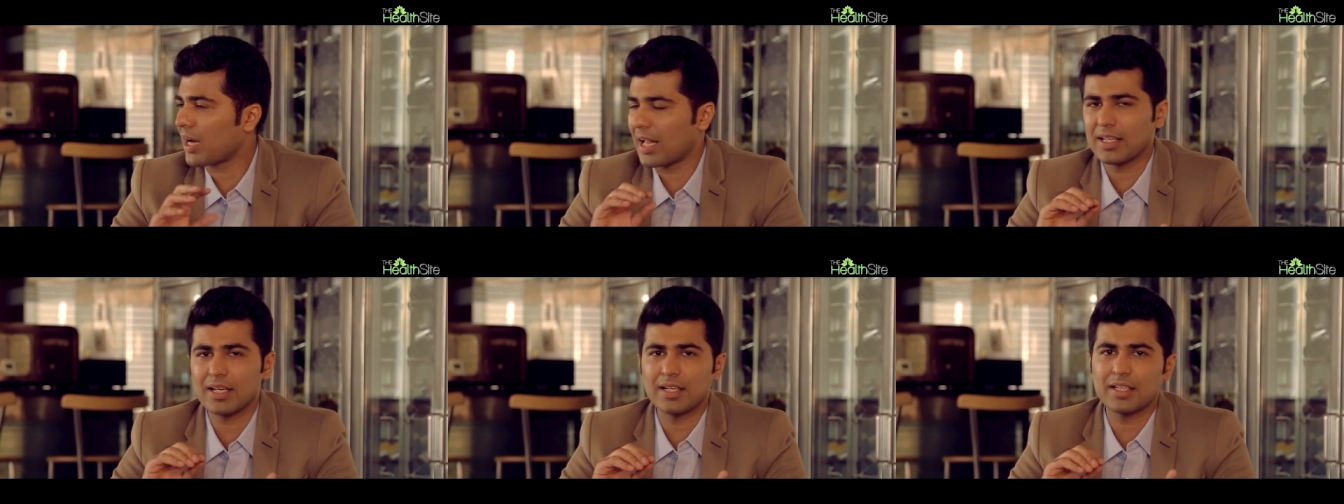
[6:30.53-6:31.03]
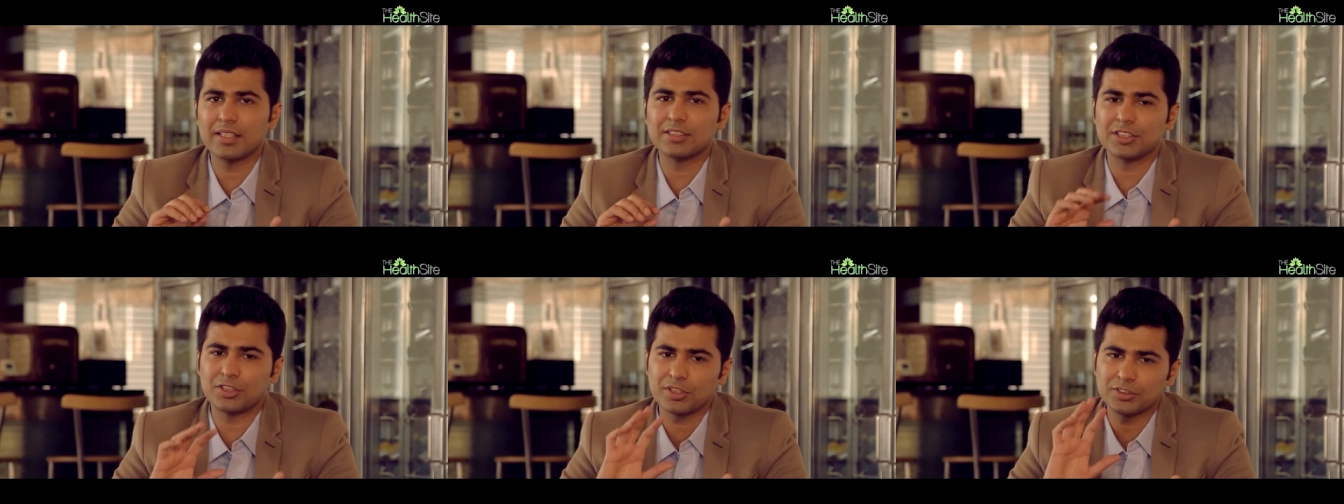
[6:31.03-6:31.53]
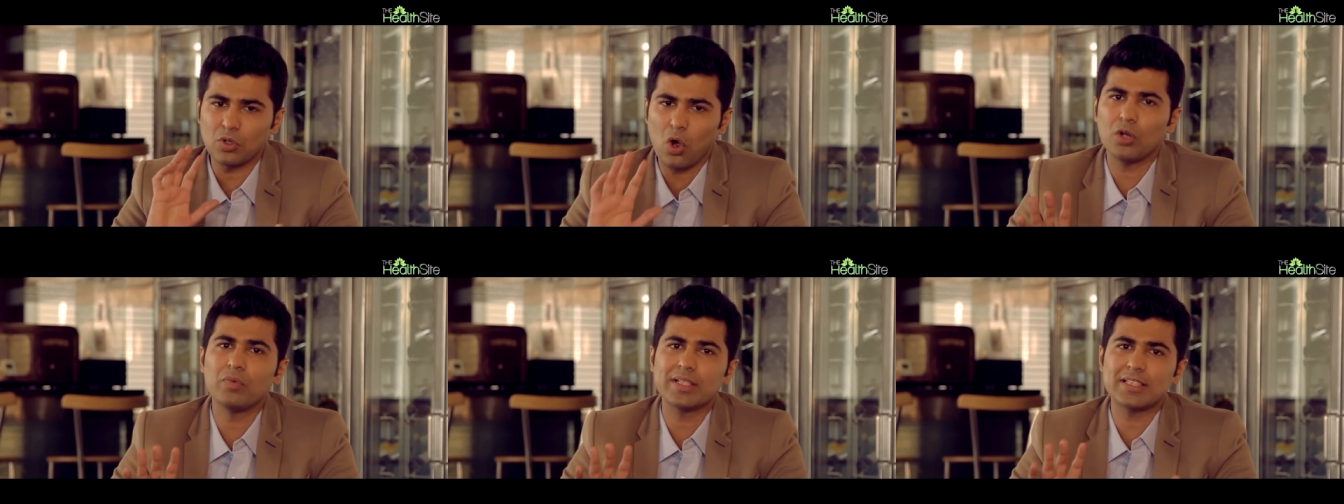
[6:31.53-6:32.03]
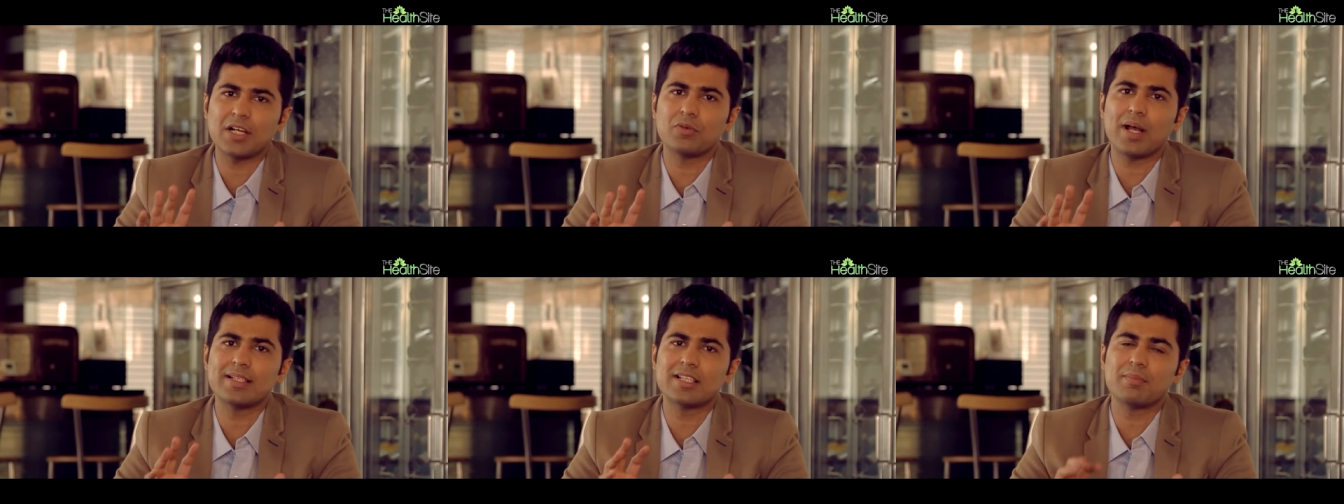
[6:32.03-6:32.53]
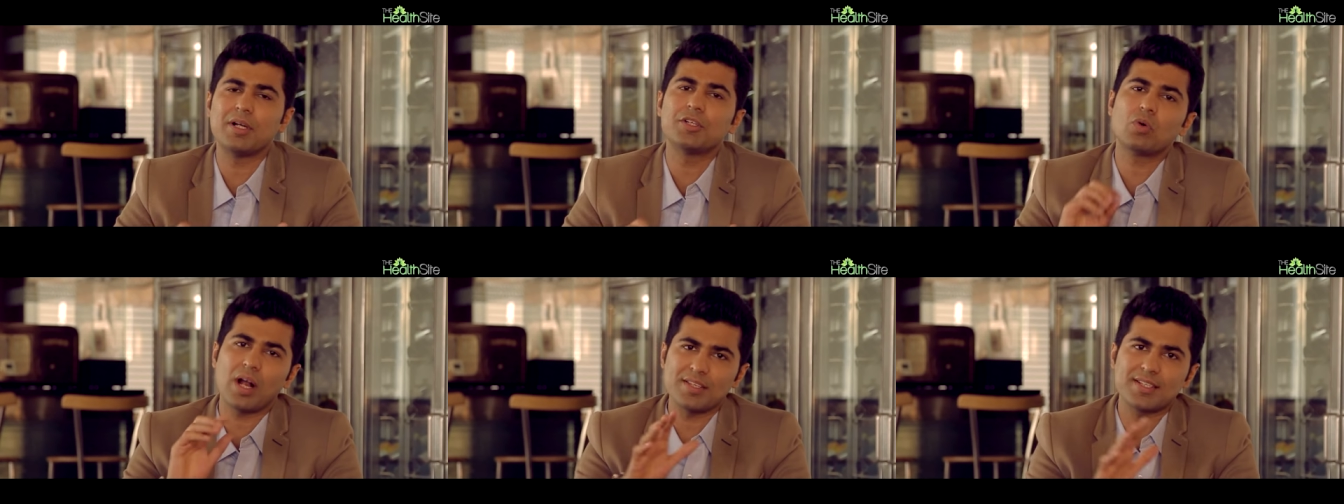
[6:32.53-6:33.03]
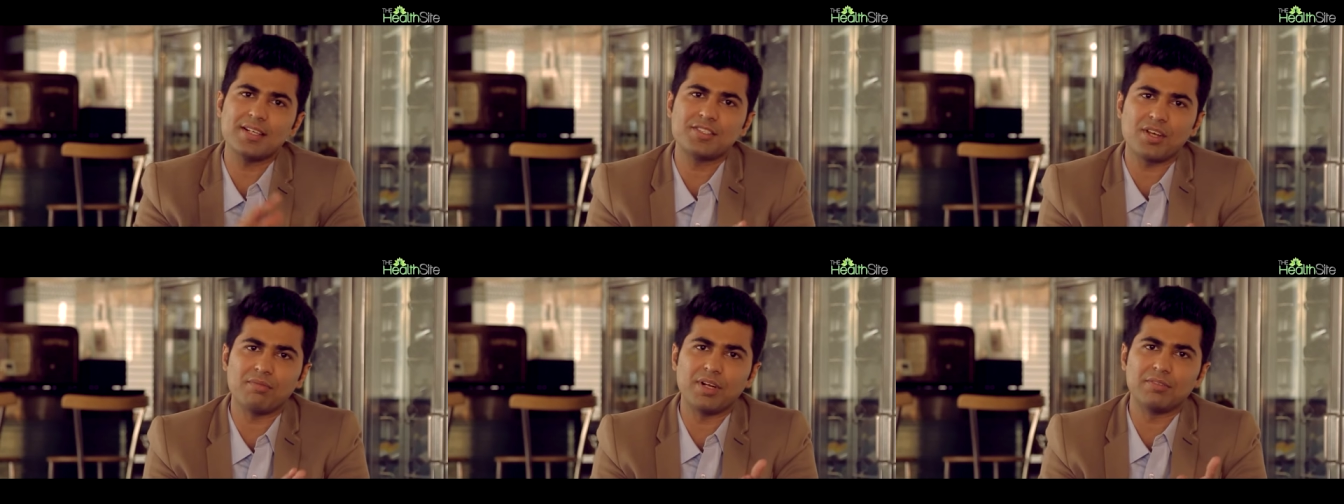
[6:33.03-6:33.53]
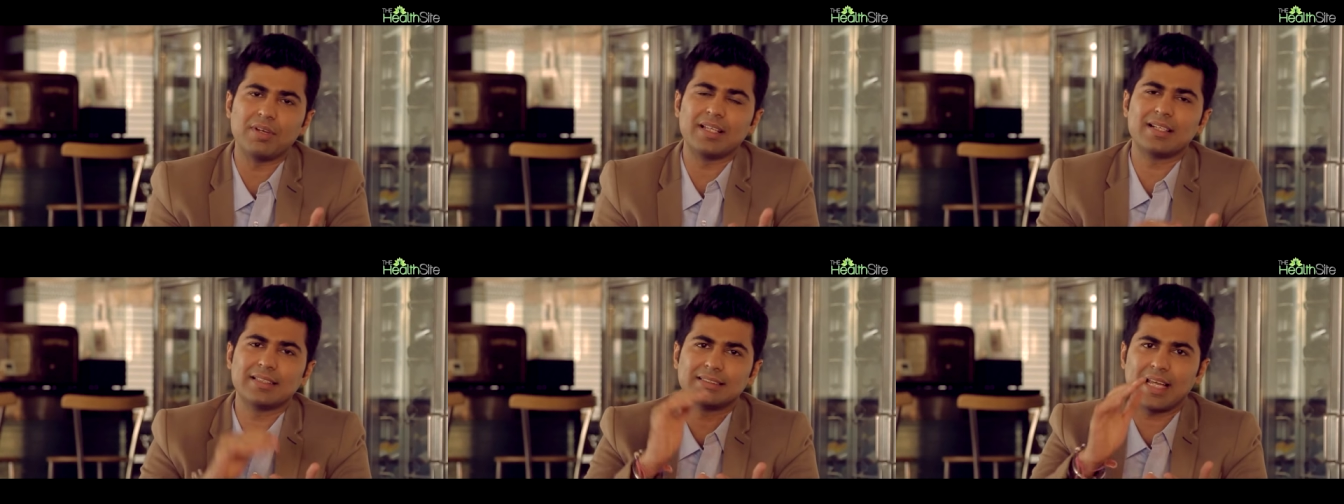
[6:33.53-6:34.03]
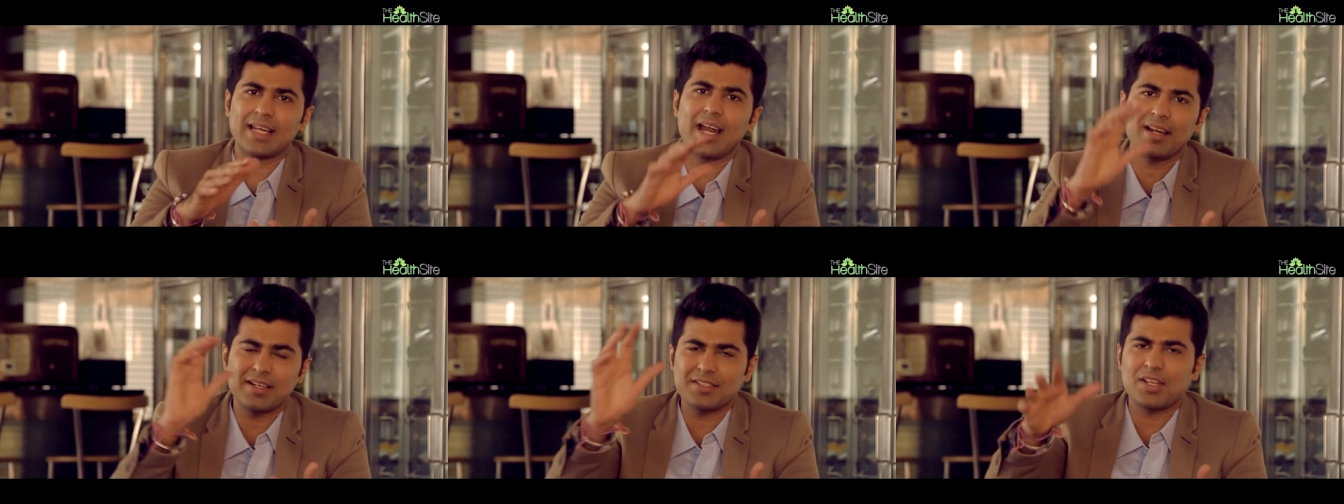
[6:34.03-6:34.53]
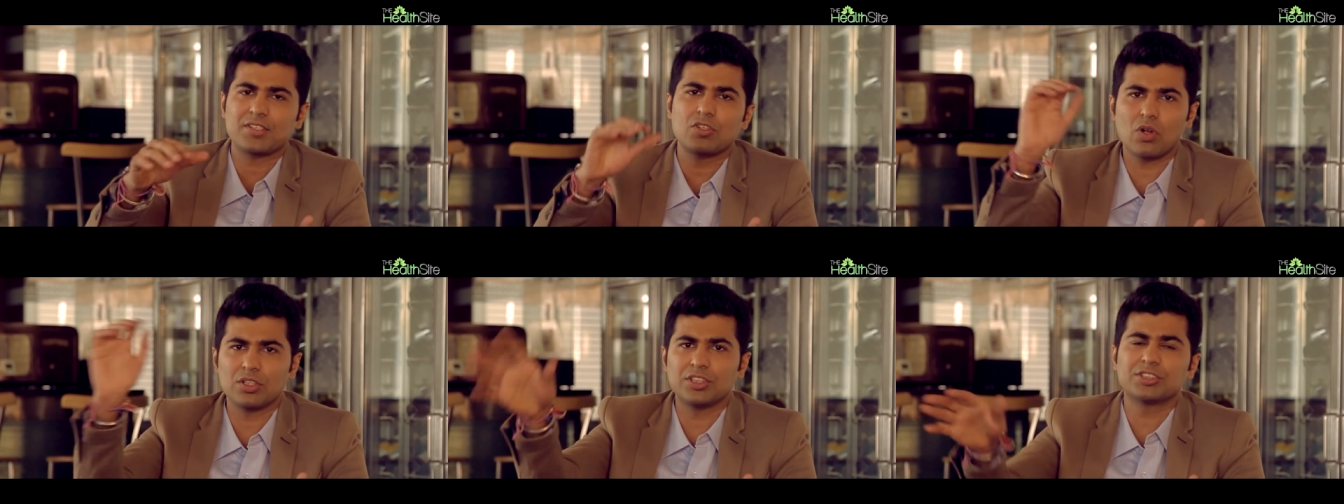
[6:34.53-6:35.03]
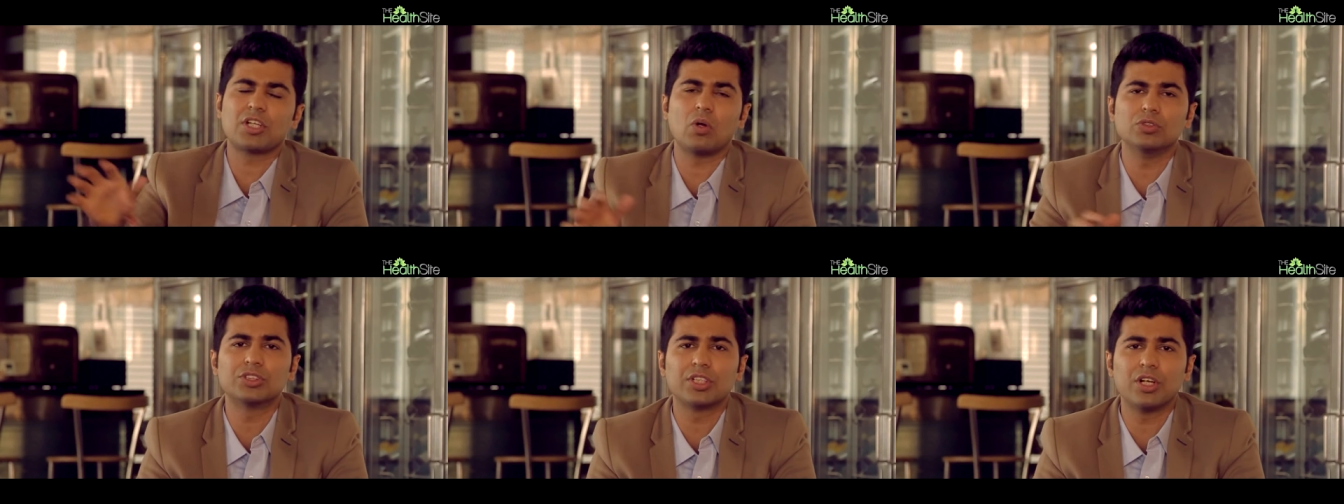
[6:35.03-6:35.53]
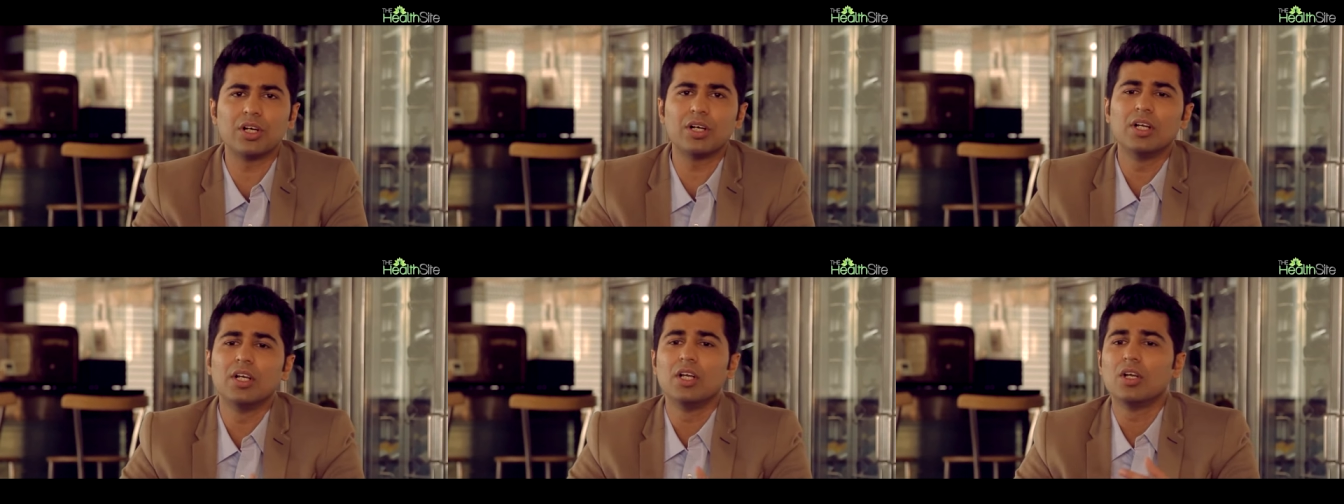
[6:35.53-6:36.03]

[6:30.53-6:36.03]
rather it is always advisable to consult someone, whether it is psychiatrist, sexologist, counselor.